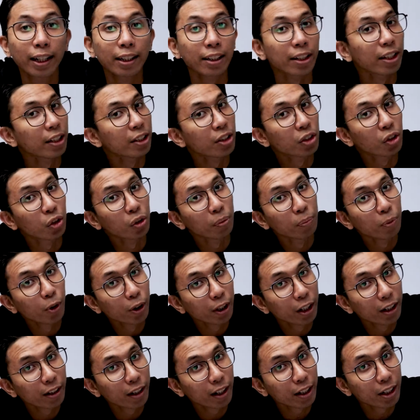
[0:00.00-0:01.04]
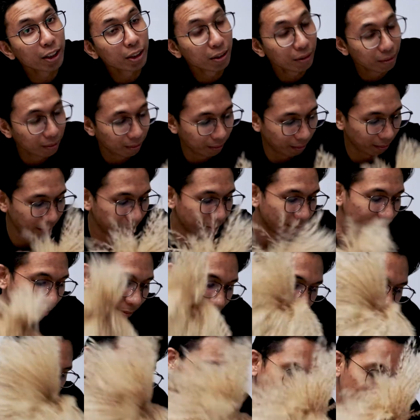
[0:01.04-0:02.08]
guys, it's good morning right now.
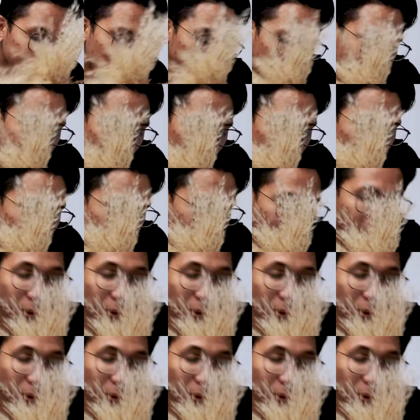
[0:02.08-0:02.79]
It's already